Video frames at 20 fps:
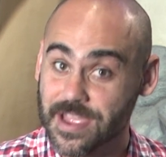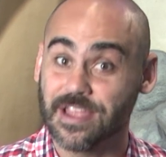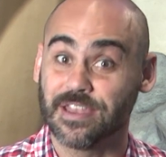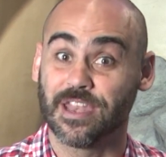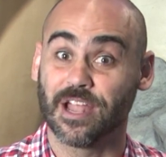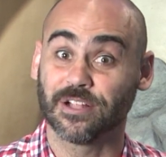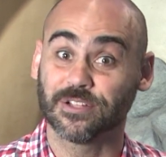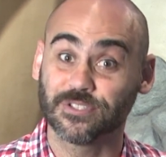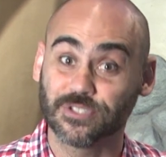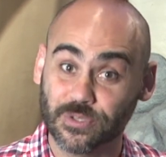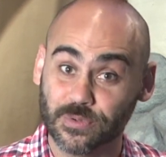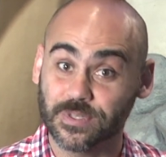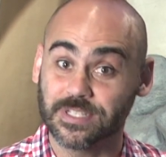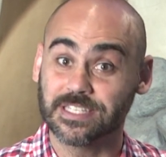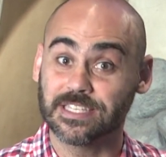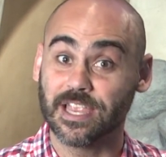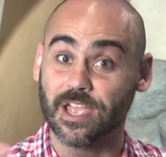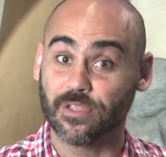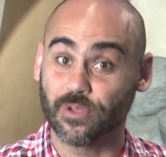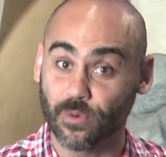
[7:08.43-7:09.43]
Now let's do it
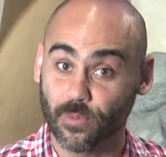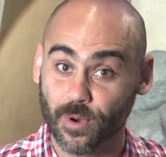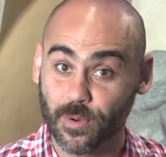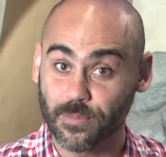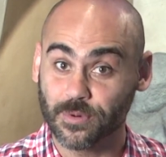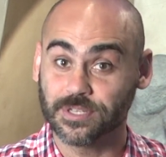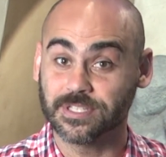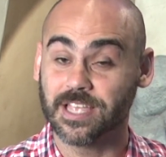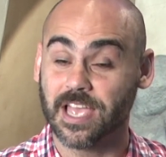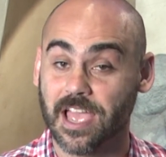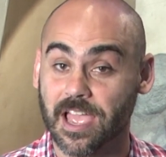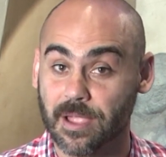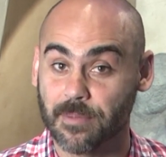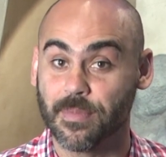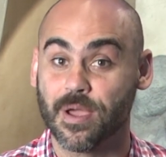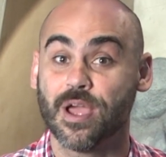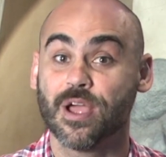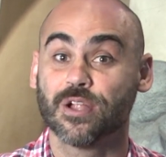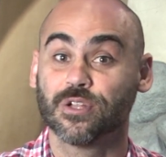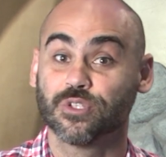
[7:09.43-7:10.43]
together. One more time.
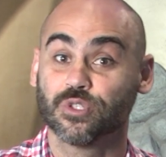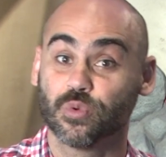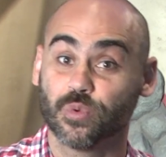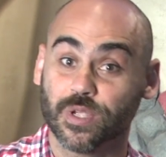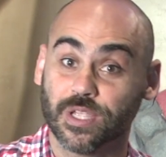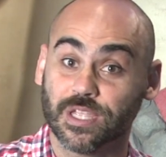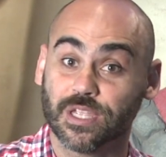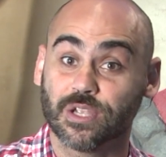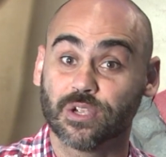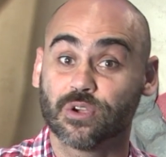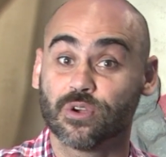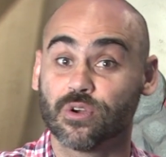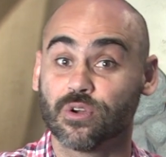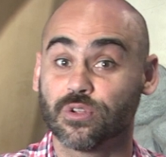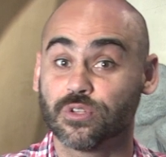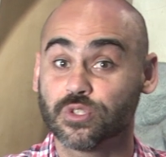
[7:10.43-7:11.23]
Twinkle,